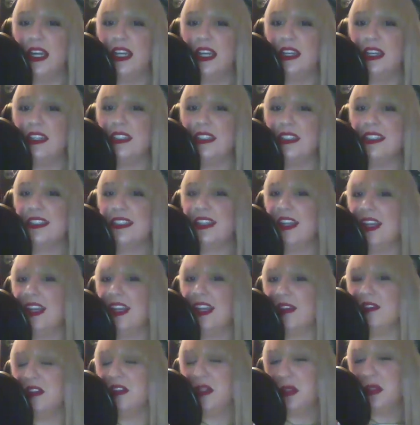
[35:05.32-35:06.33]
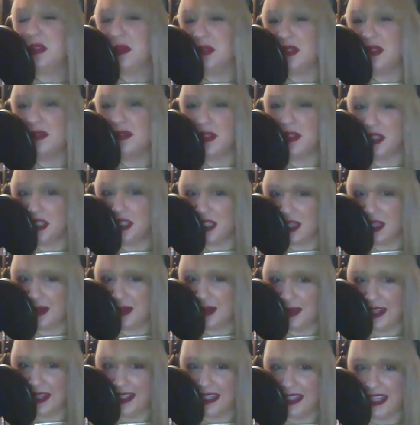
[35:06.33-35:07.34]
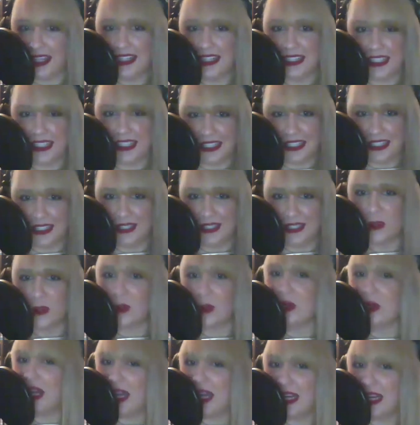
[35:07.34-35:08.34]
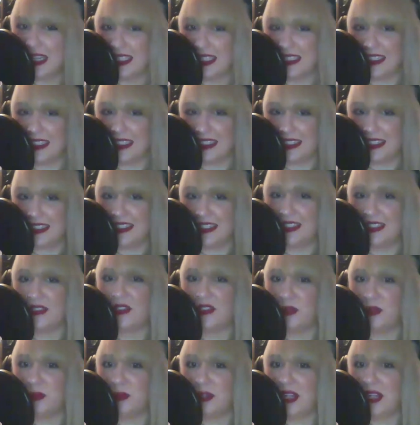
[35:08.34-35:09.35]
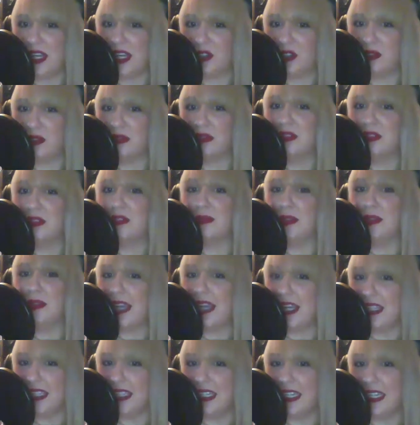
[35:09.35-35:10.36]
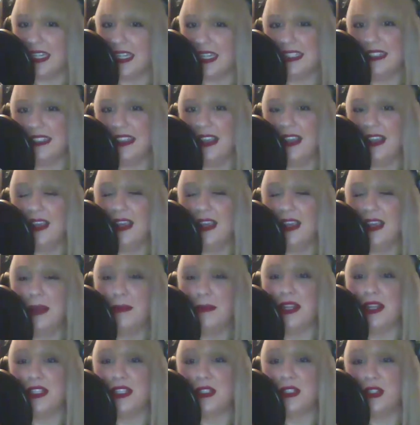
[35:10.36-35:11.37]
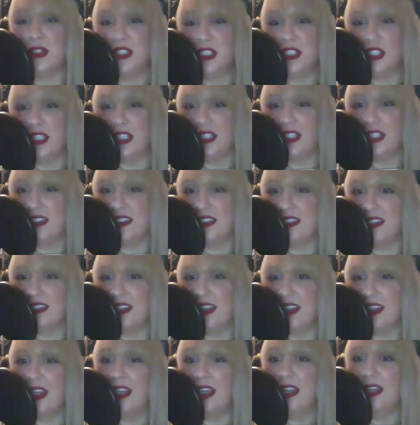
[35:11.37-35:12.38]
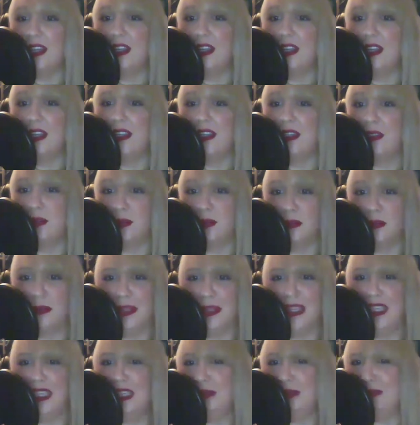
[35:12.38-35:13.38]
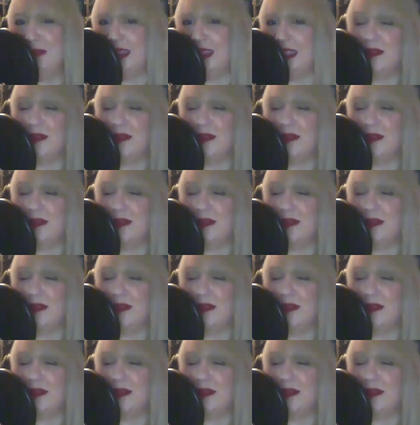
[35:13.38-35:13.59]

does not have the tools for determining the existence or non-existence of supernatural realities. But as Christians, we believe